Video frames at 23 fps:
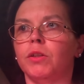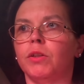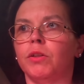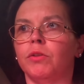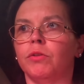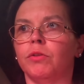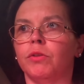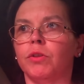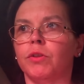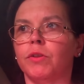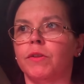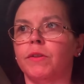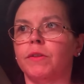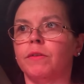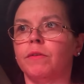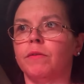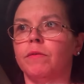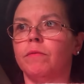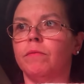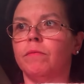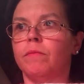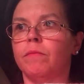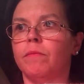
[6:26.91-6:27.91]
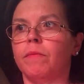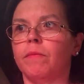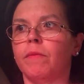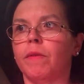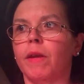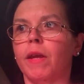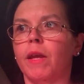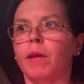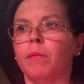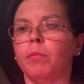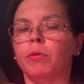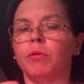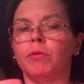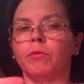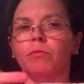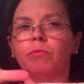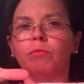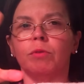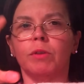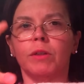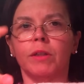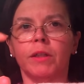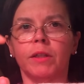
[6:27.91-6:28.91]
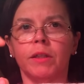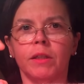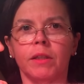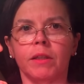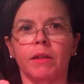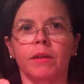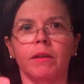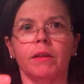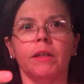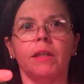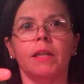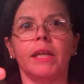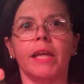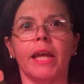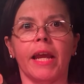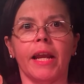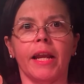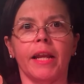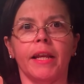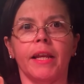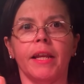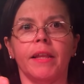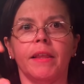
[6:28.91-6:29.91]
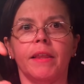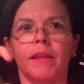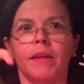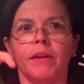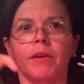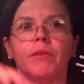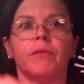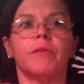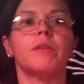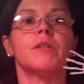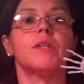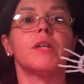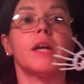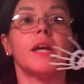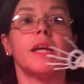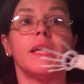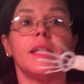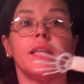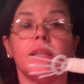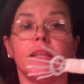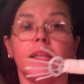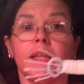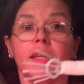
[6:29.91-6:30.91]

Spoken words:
you're just able to really get it in there tight.